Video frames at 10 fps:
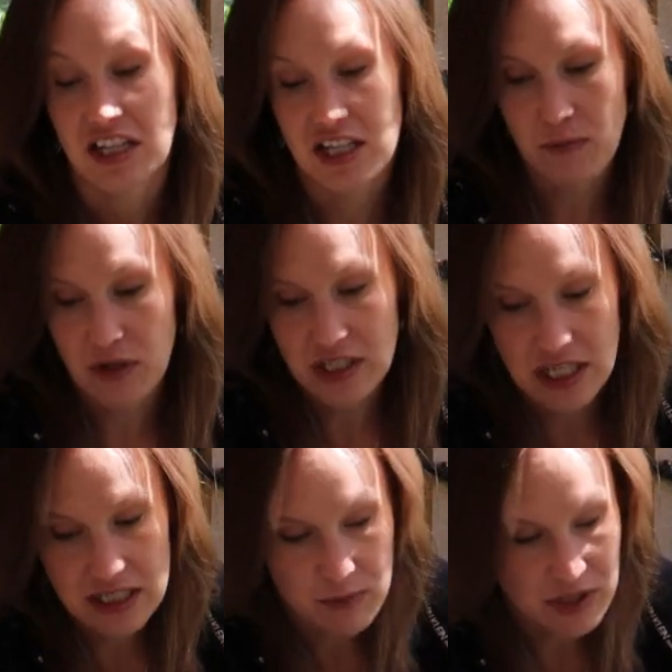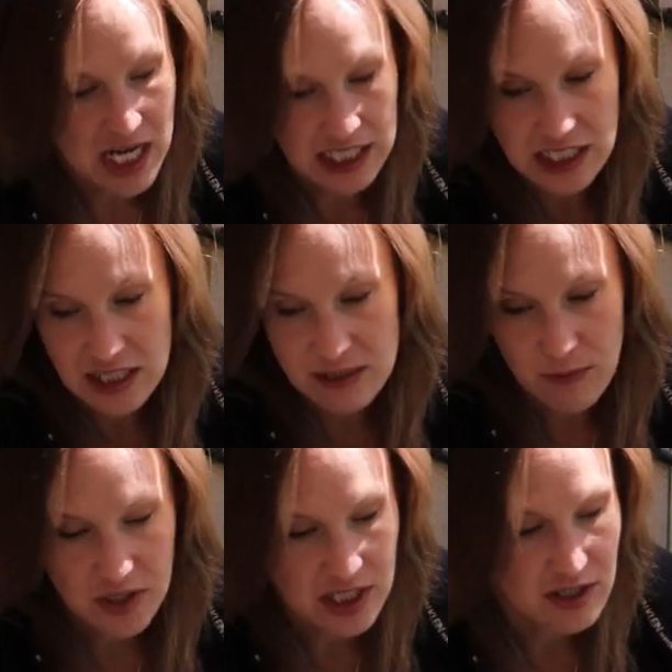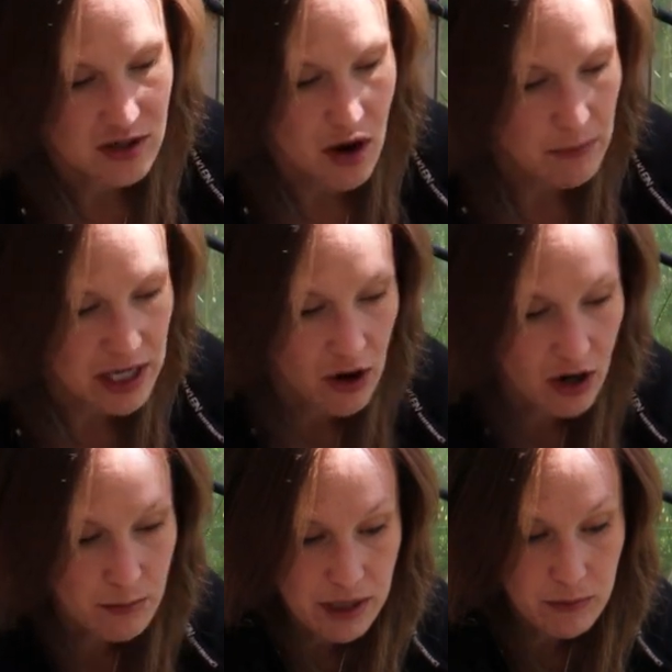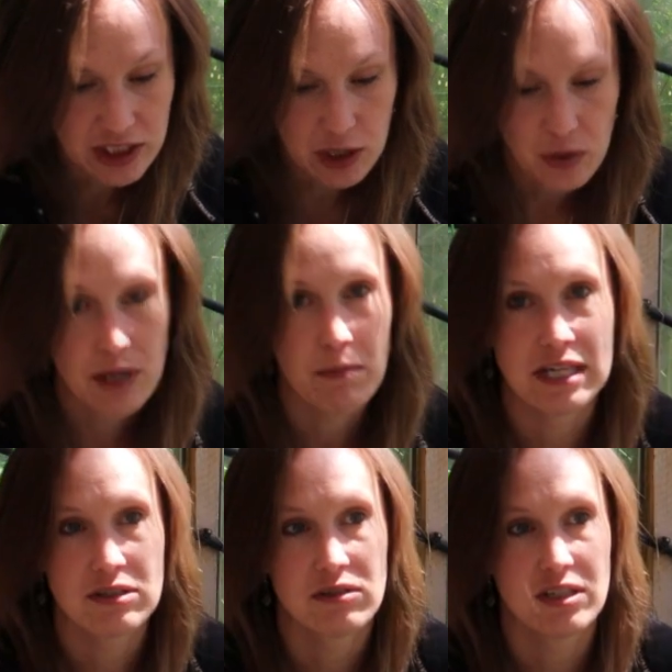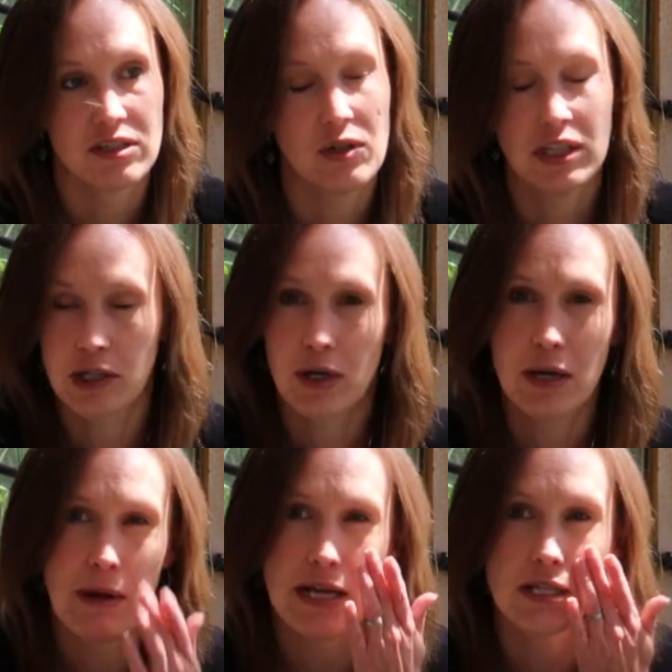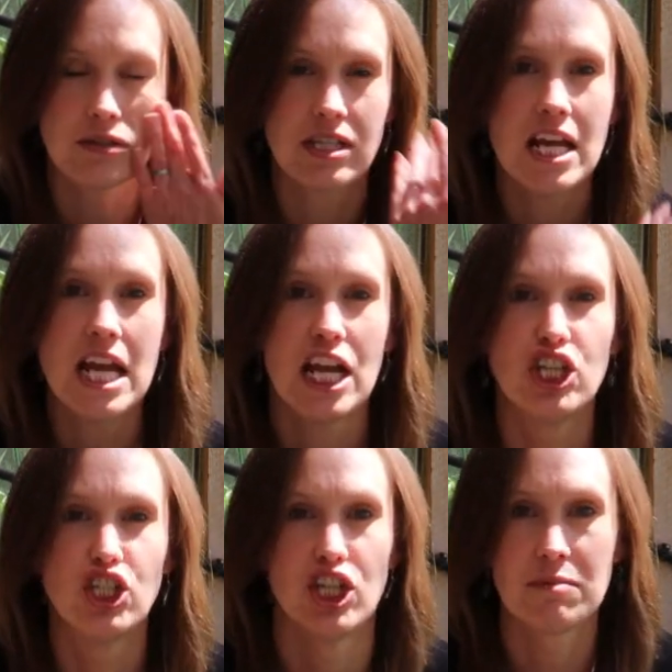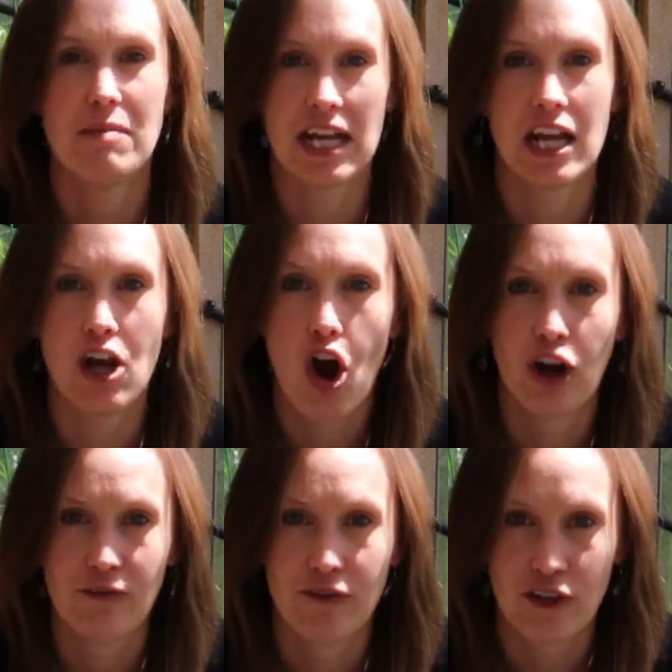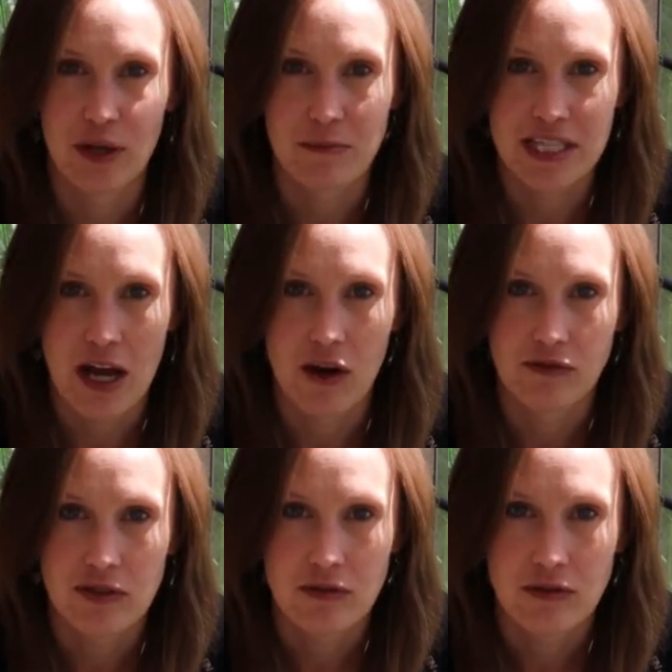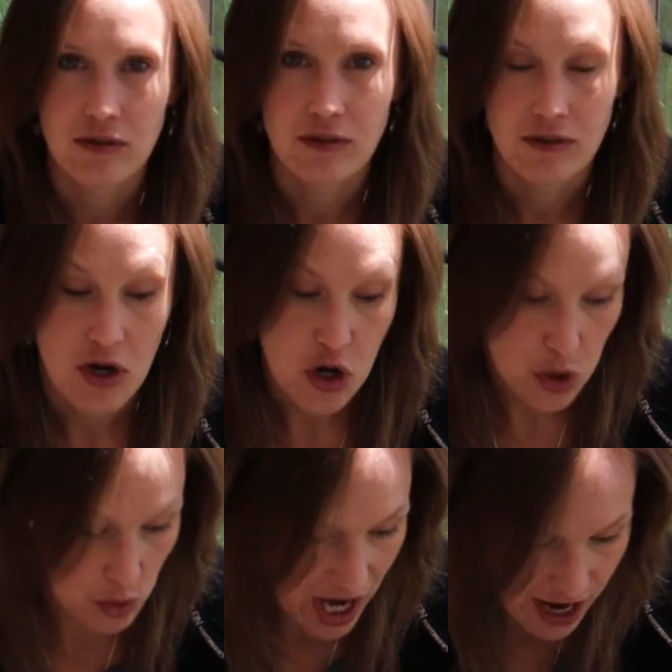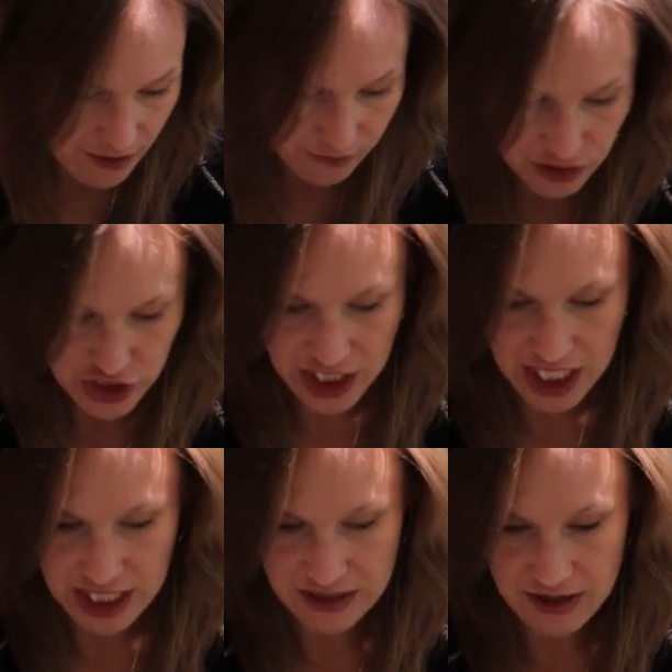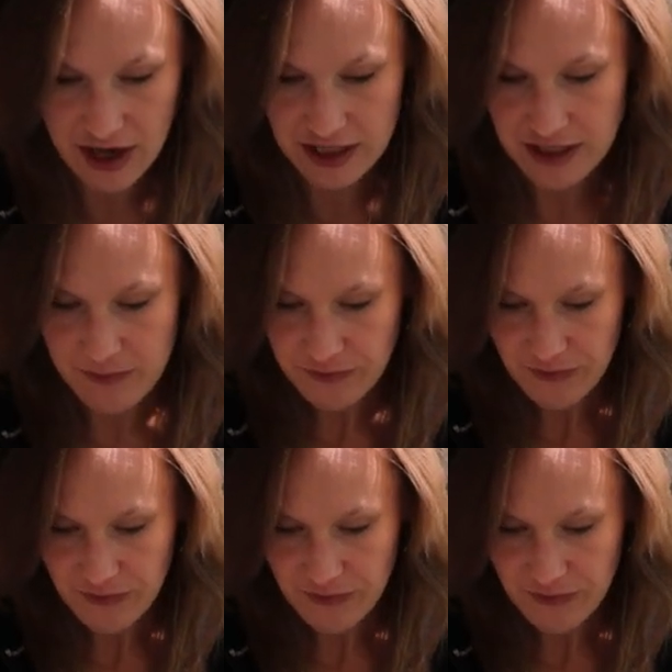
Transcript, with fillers: This person is protected. This person is not being harmed by what the Queen of Pentacles is doing. The Queen of Pentacles is just making harm for themselves. Whoever she is, guys.